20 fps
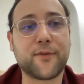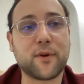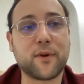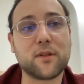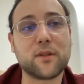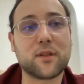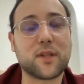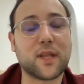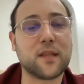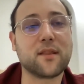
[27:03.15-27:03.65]
up
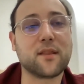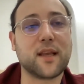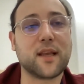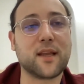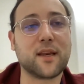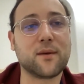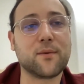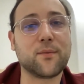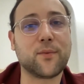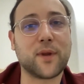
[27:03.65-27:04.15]
front, and
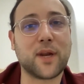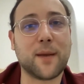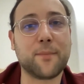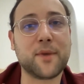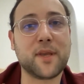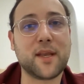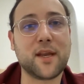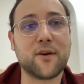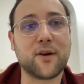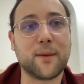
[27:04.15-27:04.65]
then when I'm
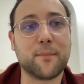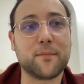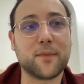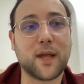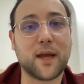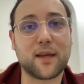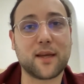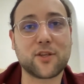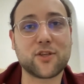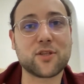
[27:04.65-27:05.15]
here, I'm
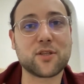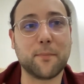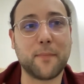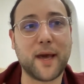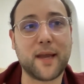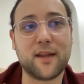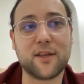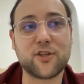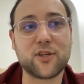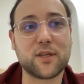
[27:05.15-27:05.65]
like just
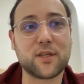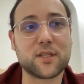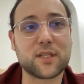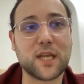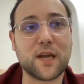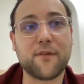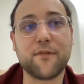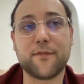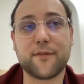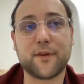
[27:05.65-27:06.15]
managing
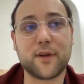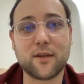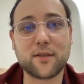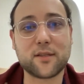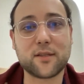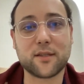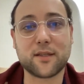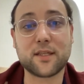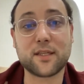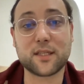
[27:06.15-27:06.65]
stuff. And
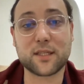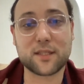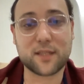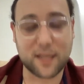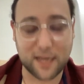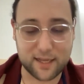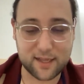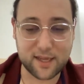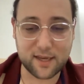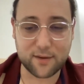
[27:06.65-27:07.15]
also, this
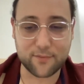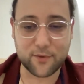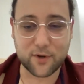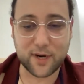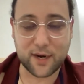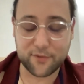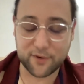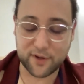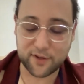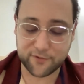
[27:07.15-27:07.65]
is, I think, what
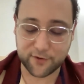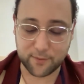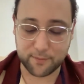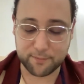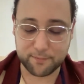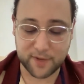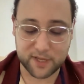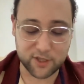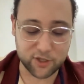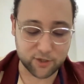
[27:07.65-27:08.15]
I read
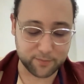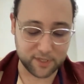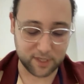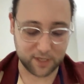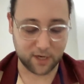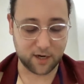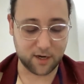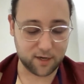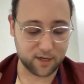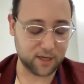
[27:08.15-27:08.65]
from Benjamin
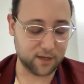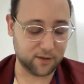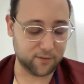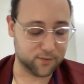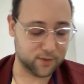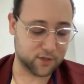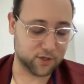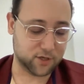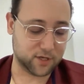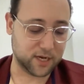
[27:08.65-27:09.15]

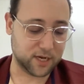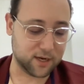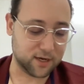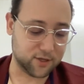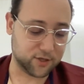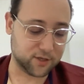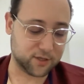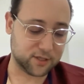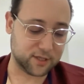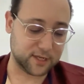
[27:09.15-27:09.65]
Hardy, which kind
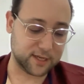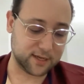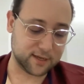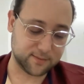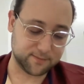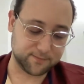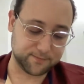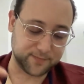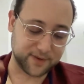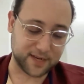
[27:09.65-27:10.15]
of just like
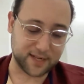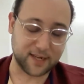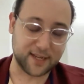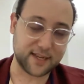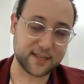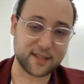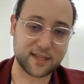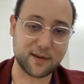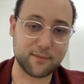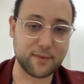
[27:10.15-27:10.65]

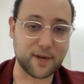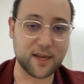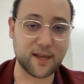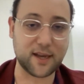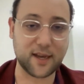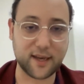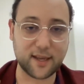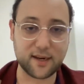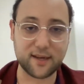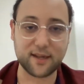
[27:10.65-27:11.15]
clicked in my
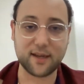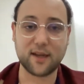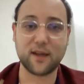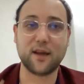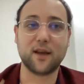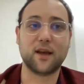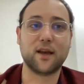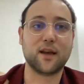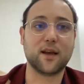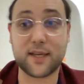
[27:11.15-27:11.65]
head.
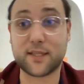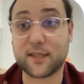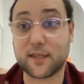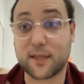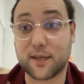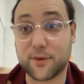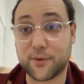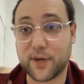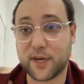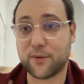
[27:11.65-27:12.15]
Guy's a
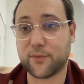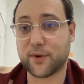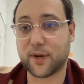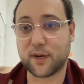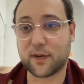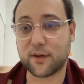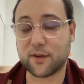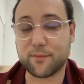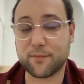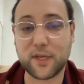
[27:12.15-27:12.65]
great
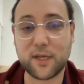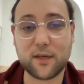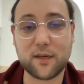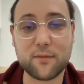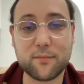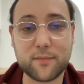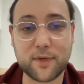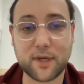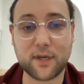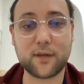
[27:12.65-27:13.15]
writer on
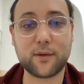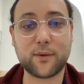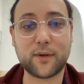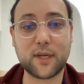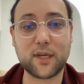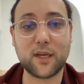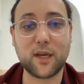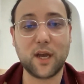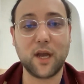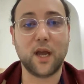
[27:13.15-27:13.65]
Medium, by the
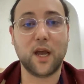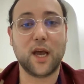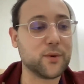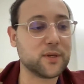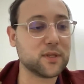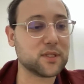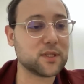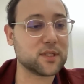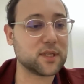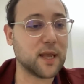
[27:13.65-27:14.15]
way. It
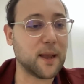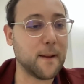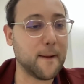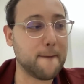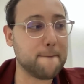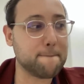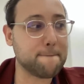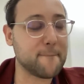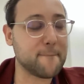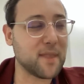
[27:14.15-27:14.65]
was